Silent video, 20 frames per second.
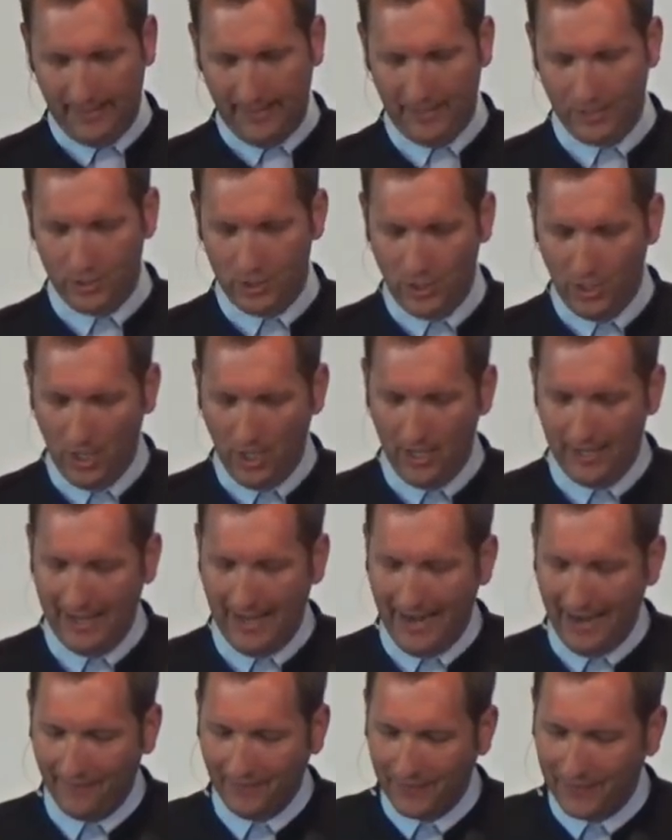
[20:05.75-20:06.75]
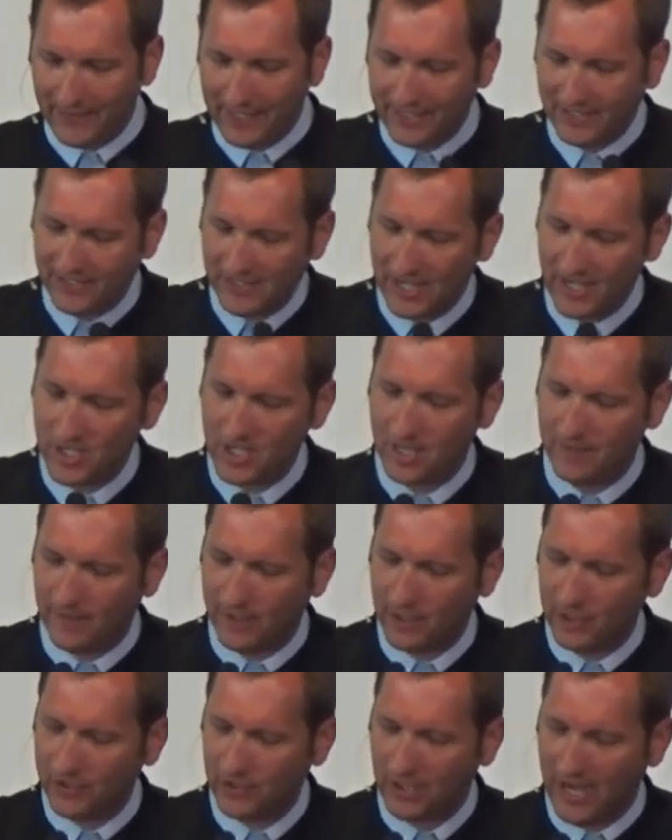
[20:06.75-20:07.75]
and John, after the ascension of
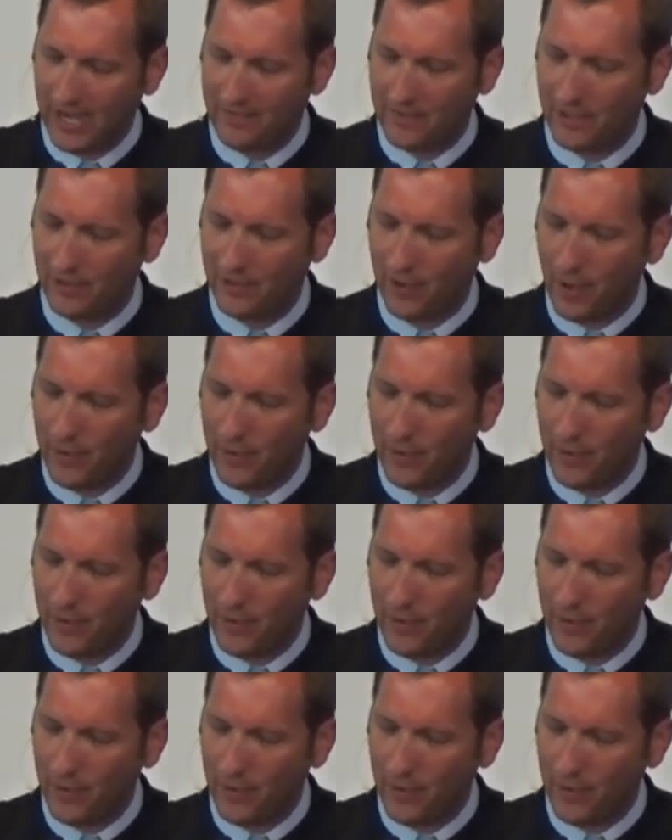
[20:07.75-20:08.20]
our Savior,